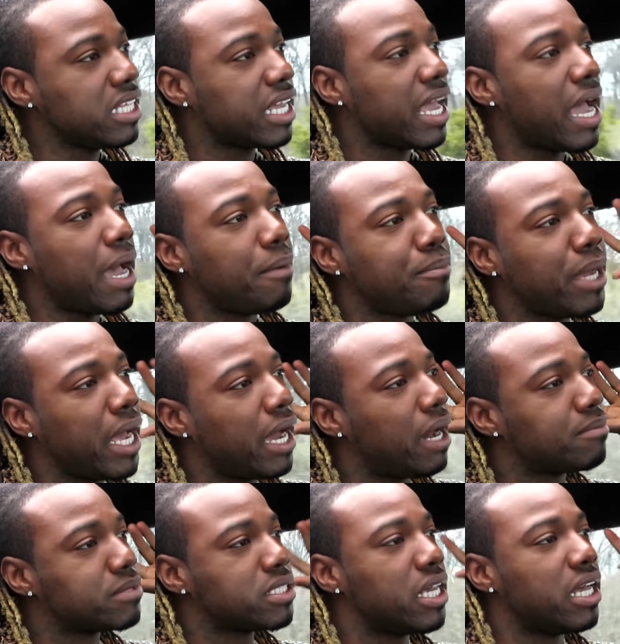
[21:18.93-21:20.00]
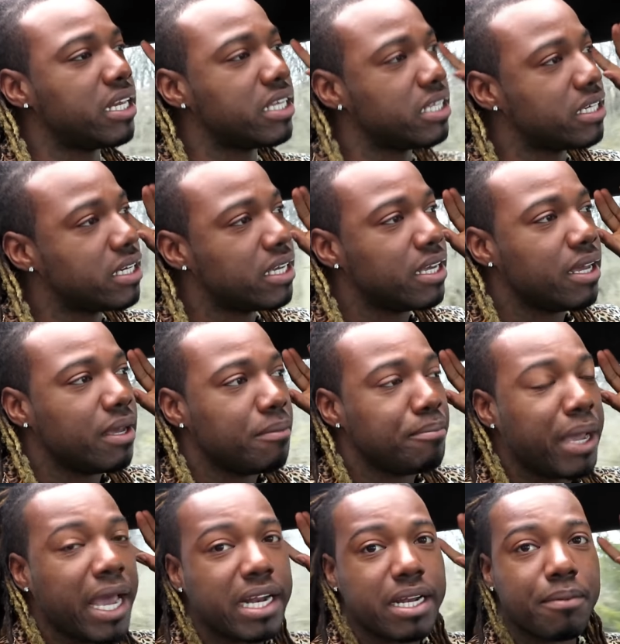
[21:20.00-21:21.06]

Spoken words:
The guy, man, I'm telling you, man,